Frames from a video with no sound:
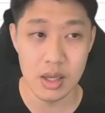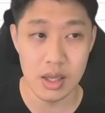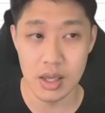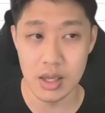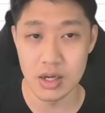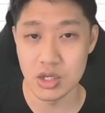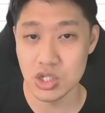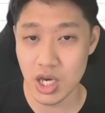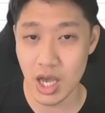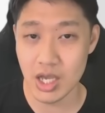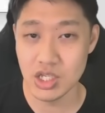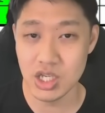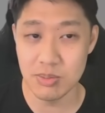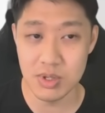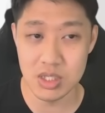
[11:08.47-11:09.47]
And
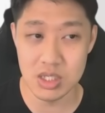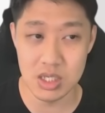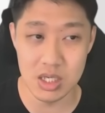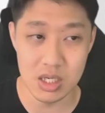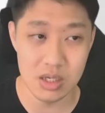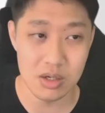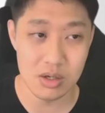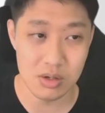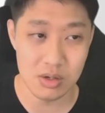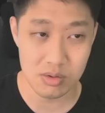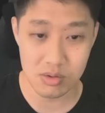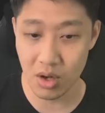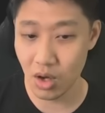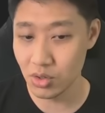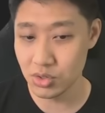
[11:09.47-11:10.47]
ChatGPT
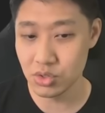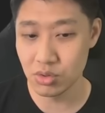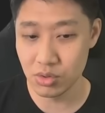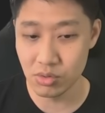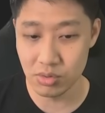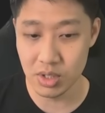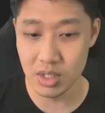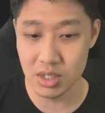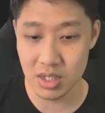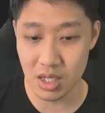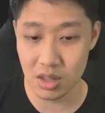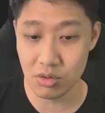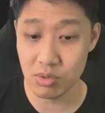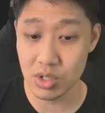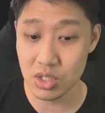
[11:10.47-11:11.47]
also agrees
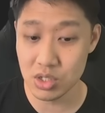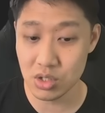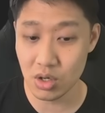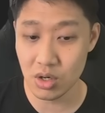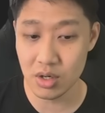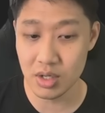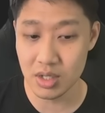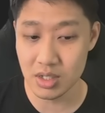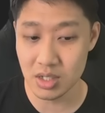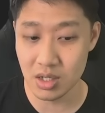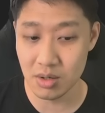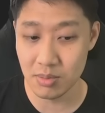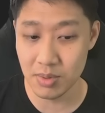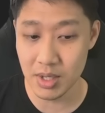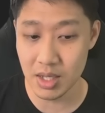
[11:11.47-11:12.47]
that 3-star is going
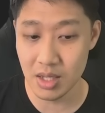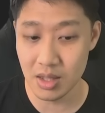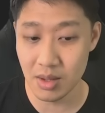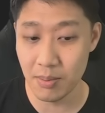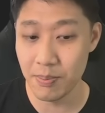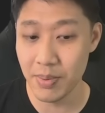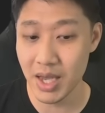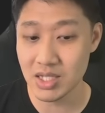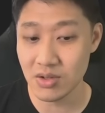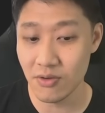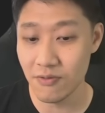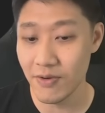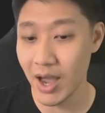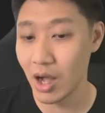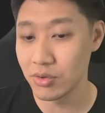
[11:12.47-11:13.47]
to be the best
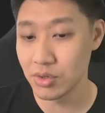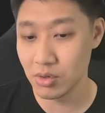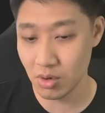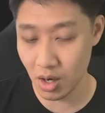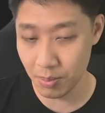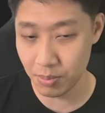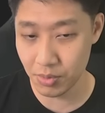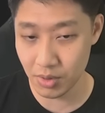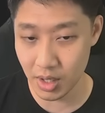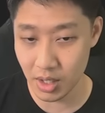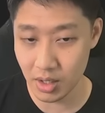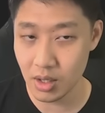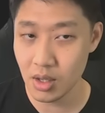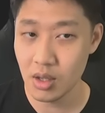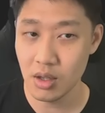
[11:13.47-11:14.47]
value upgrade.
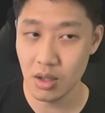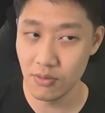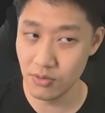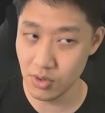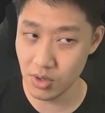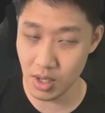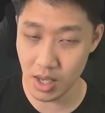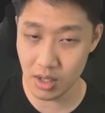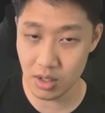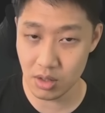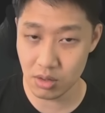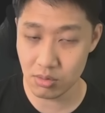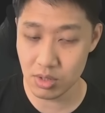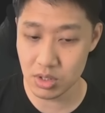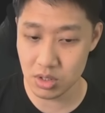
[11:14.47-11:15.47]
If you can get it to
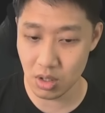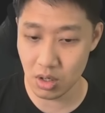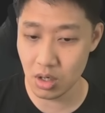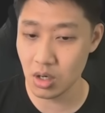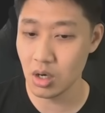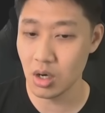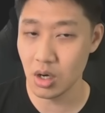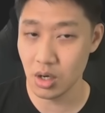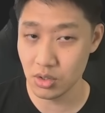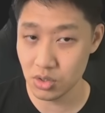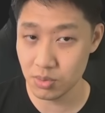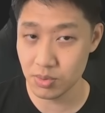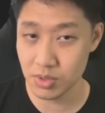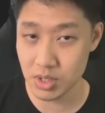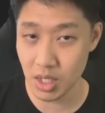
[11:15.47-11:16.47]
3-star,
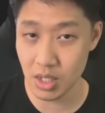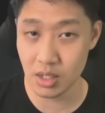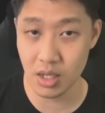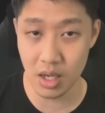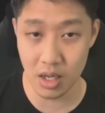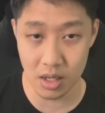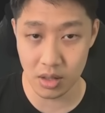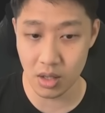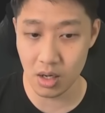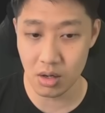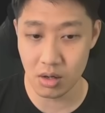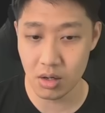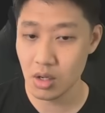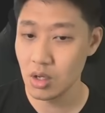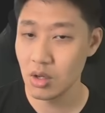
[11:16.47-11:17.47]
100% get it there.
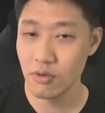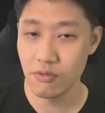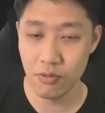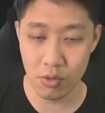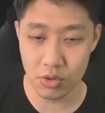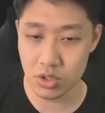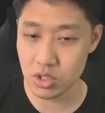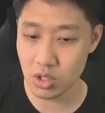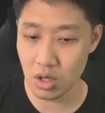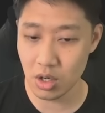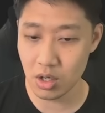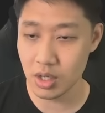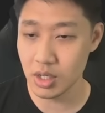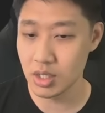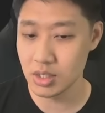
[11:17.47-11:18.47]

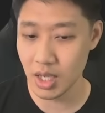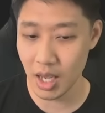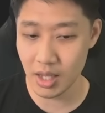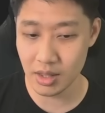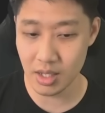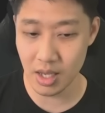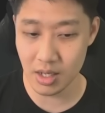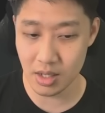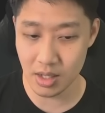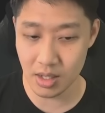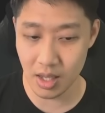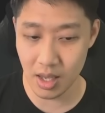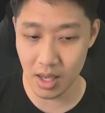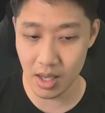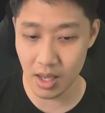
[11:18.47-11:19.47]
4-star is, at the end of the
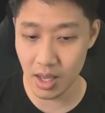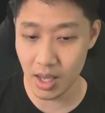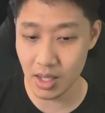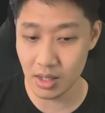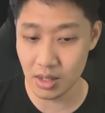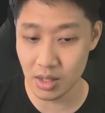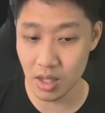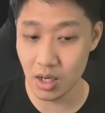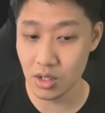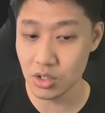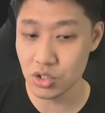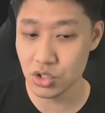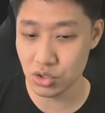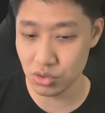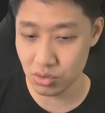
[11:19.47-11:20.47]
day, a
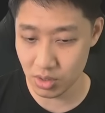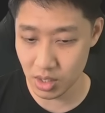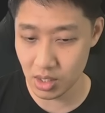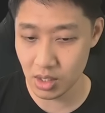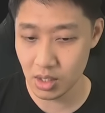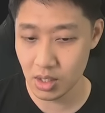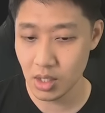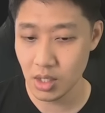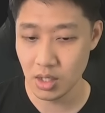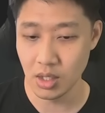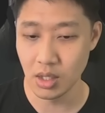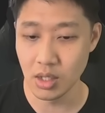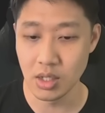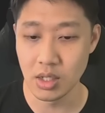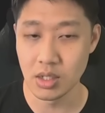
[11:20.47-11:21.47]
luxury.
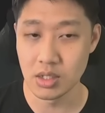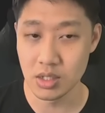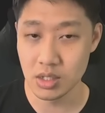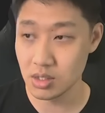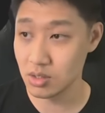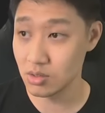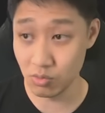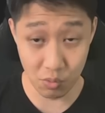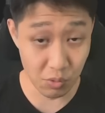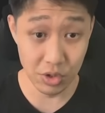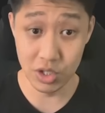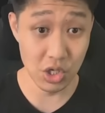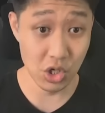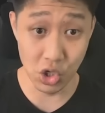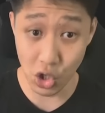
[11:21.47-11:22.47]
It is
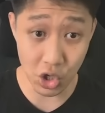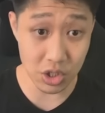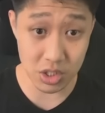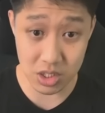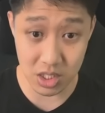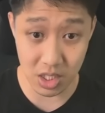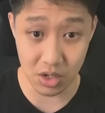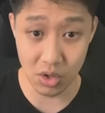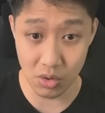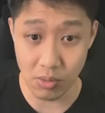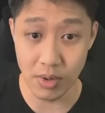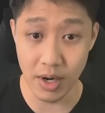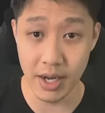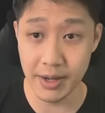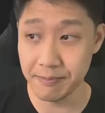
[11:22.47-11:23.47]
really good still,
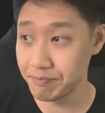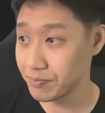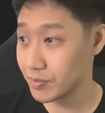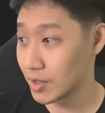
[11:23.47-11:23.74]
right?